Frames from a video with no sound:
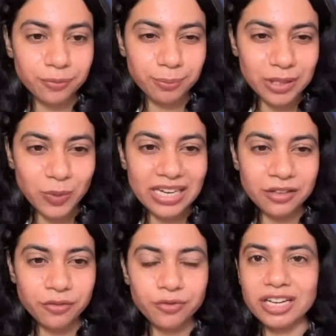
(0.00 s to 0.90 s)

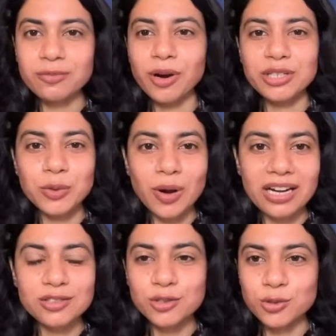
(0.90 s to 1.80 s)
between
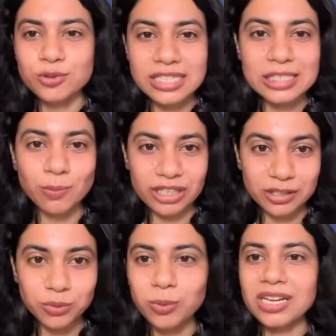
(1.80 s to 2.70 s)
5.1 to
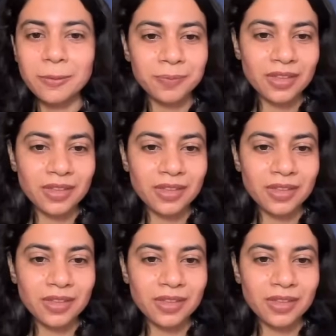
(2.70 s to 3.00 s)
6.3.